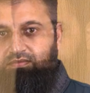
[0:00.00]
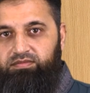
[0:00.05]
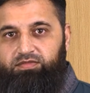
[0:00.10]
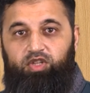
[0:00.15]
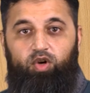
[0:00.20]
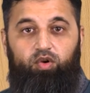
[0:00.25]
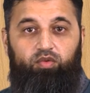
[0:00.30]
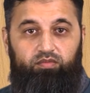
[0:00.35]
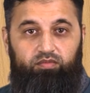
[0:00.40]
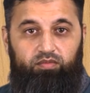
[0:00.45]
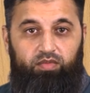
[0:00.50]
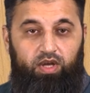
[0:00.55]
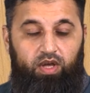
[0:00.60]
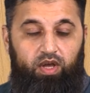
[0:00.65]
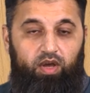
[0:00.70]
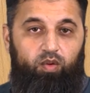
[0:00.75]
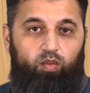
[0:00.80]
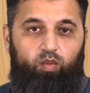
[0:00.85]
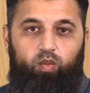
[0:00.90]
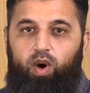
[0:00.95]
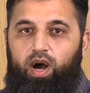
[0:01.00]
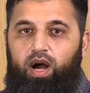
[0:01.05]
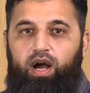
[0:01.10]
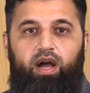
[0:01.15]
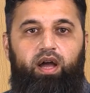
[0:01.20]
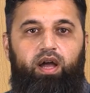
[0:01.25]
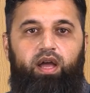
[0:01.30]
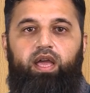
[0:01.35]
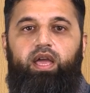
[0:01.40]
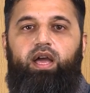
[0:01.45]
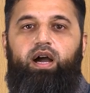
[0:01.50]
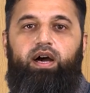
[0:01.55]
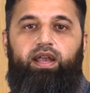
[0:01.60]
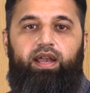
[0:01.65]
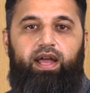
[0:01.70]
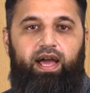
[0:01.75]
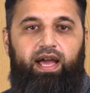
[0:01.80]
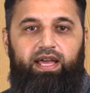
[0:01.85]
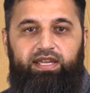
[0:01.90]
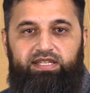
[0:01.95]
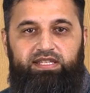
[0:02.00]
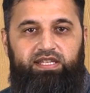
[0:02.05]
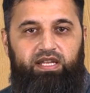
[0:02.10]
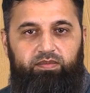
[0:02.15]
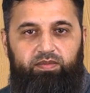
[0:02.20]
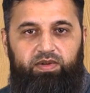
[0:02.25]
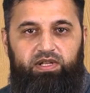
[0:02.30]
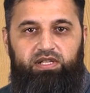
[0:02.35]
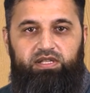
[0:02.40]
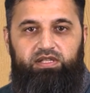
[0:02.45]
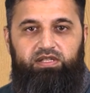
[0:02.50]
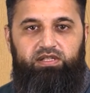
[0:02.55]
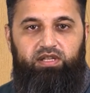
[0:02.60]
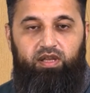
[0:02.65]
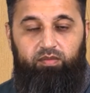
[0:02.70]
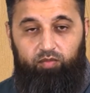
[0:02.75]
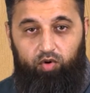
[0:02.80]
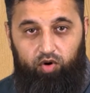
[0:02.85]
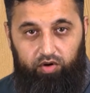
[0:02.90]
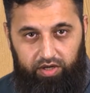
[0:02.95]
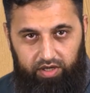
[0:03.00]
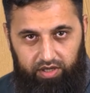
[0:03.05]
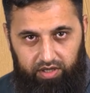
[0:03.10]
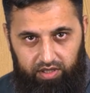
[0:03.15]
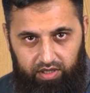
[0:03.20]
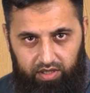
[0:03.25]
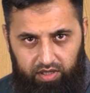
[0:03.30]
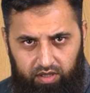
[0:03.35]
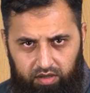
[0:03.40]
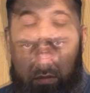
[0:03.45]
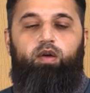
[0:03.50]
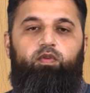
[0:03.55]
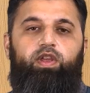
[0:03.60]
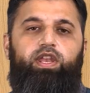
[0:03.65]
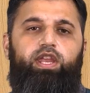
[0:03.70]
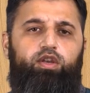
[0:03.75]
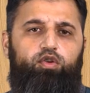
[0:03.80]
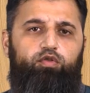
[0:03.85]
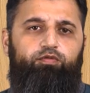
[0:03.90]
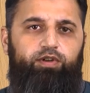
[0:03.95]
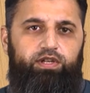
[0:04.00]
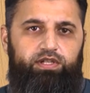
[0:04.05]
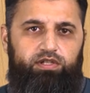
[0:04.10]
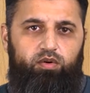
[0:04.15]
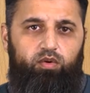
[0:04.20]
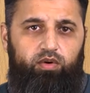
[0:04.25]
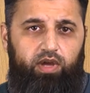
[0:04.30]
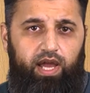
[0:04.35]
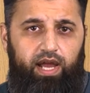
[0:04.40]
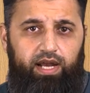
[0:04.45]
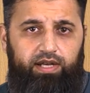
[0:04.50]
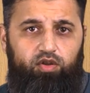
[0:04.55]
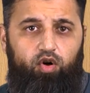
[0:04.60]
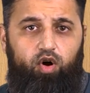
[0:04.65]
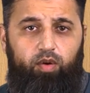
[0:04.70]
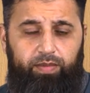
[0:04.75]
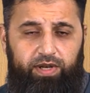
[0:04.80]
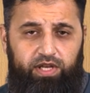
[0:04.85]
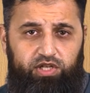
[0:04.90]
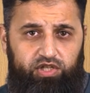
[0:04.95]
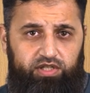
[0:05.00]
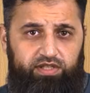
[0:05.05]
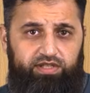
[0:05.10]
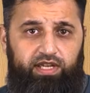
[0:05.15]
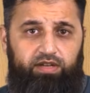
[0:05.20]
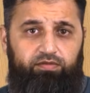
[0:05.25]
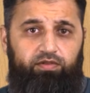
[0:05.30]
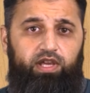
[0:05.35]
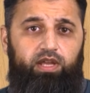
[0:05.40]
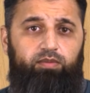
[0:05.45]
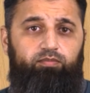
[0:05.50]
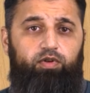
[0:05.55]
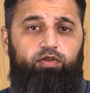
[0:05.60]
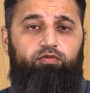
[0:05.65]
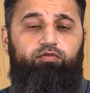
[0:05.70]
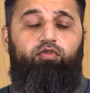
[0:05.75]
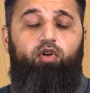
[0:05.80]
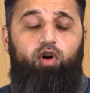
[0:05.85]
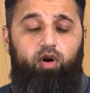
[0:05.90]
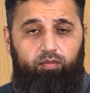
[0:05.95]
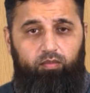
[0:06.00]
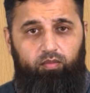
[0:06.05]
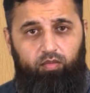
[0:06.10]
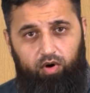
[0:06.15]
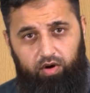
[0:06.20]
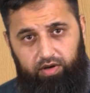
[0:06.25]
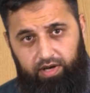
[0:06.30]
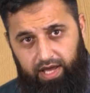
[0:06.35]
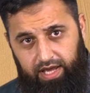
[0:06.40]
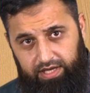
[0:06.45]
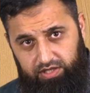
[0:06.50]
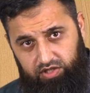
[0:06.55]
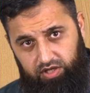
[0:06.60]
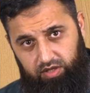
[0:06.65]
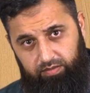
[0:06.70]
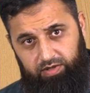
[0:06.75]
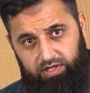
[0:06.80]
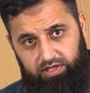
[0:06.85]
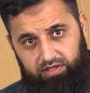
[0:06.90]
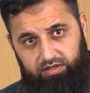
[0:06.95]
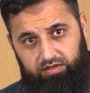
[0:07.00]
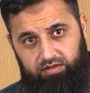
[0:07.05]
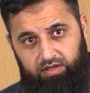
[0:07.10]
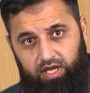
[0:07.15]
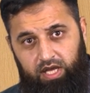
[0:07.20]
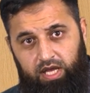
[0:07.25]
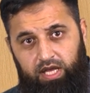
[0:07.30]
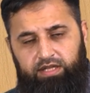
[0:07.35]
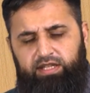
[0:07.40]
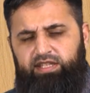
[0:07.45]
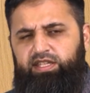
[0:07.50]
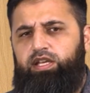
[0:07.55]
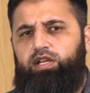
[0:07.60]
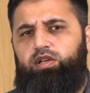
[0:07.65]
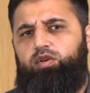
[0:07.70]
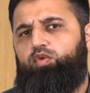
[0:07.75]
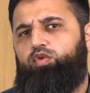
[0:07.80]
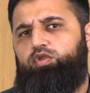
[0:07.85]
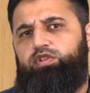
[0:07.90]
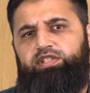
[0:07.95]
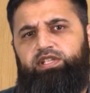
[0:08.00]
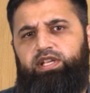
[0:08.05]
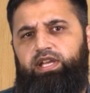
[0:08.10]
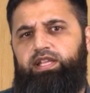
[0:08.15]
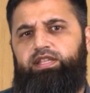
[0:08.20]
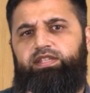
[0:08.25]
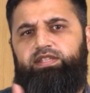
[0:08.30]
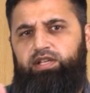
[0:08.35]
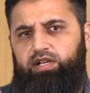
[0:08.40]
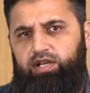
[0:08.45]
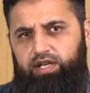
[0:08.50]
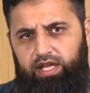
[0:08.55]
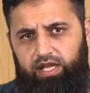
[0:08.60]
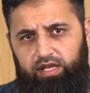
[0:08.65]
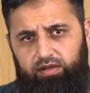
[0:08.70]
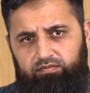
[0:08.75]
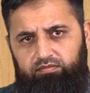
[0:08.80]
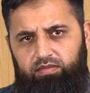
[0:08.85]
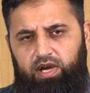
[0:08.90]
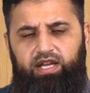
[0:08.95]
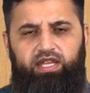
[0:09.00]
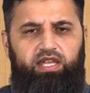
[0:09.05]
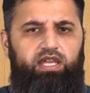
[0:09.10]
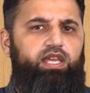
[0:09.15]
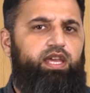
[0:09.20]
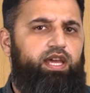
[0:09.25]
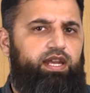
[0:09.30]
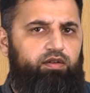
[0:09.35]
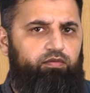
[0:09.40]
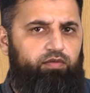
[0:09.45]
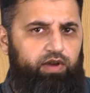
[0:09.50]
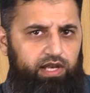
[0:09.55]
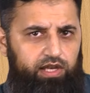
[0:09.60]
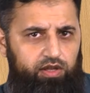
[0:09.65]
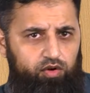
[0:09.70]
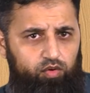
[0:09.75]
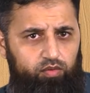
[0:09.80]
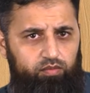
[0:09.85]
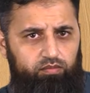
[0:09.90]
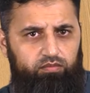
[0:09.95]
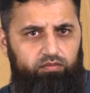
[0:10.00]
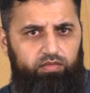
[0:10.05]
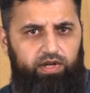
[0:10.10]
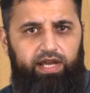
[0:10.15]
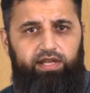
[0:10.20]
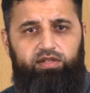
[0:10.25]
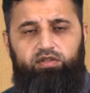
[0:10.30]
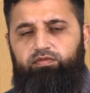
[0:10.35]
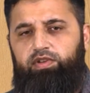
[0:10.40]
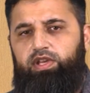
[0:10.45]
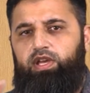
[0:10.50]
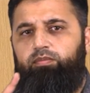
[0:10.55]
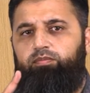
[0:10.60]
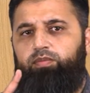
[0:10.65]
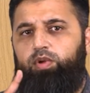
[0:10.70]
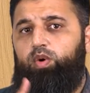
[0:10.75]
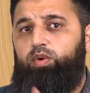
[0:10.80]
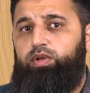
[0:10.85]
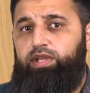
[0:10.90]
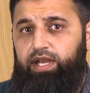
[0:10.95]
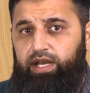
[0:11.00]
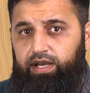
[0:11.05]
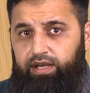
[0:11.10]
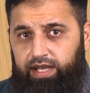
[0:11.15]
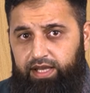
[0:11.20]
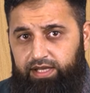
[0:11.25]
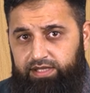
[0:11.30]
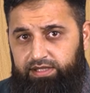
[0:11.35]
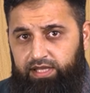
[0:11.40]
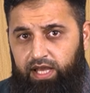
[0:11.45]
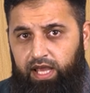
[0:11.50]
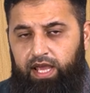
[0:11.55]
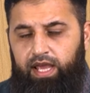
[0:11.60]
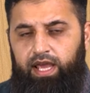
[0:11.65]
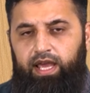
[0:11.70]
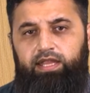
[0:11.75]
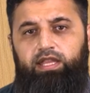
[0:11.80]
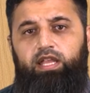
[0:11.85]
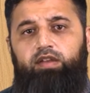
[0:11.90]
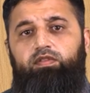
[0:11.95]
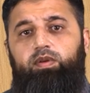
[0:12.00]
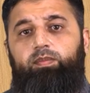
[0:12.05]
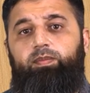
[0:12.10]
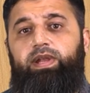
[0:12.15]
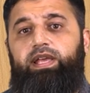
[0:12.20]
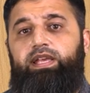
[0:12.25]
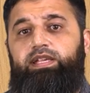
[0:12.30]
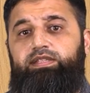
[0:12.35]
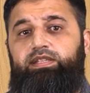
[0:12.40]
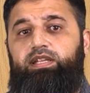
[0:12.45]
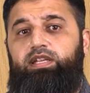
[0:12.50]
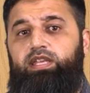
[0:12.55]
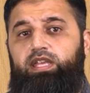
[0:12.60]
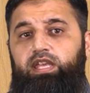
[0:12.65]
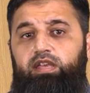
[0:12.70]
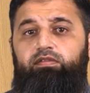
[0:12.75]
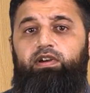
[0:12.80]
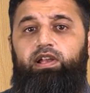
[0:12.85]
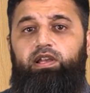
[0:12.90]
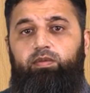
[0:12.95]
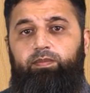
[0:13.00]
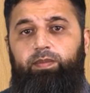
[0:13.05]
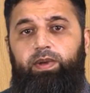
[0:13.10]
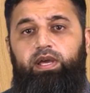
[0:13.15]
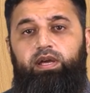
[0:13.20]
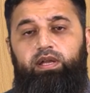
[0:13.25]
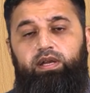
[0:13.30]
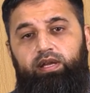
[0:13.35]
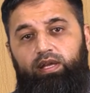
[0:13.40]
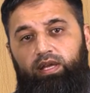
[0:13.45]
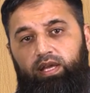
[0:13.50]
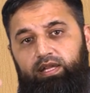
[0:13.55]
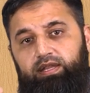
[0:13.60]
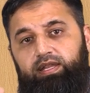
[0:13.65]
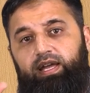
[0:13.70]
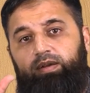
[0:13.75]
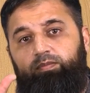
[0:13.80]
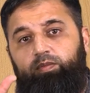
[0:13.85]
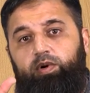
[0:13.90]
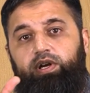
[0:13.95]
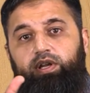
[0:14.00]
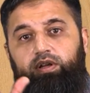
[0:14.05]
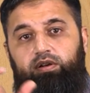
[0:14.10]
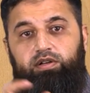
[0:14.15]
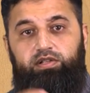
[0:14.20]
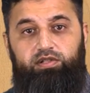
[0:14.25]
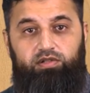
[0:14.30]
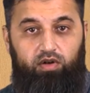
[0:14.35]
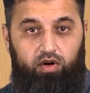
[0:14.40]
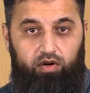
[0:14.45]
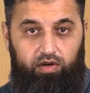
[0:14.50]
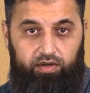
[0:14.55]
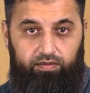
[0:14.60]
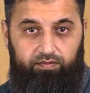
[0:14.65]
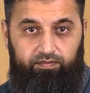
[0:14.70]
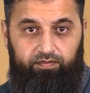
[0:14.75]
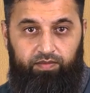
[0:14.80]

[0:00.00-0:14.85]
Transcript: So, why are hash tables important? We need to first look at the operations that we can perform on hash tables. This includes inserting a key and a value, right? So we compute the index, and then we place the key value pair in that particular slot.